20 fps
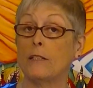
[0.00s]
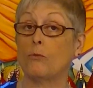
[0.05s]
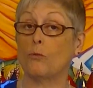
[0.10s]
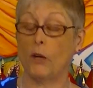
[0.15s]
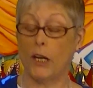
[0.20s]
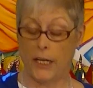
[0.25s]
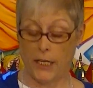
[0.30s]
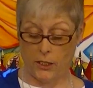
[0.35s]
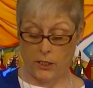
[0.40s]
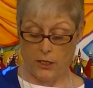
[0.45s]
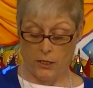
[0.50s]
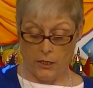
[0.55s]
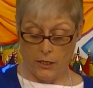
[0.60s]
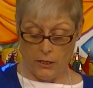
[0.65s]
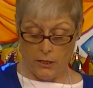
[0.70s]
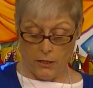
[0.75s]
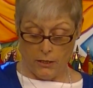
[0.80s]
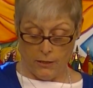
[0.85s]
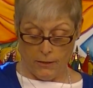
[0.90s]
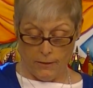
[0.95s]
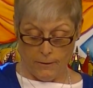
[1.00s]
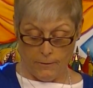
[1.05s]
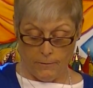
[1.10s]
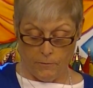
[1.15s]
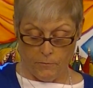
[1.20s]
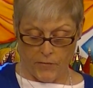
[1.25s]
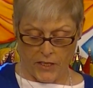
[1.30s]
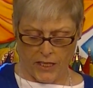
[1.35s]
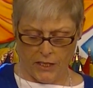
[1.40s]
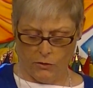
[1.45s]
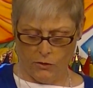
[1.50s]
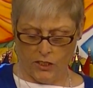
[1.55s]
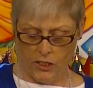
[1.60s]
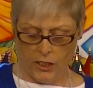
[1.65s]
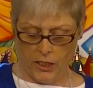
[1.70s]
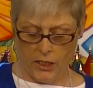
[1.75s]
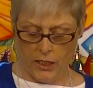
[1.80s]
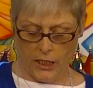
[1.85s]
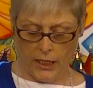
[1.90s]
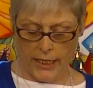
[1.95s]
in wait. I was
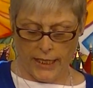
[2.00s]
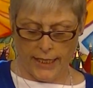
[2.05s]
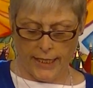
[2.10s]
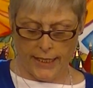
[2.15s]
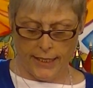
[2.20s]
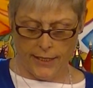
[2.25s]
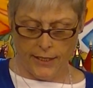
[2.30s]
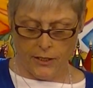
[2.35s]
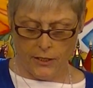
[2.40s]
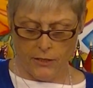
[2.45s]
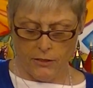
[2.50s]
titillated.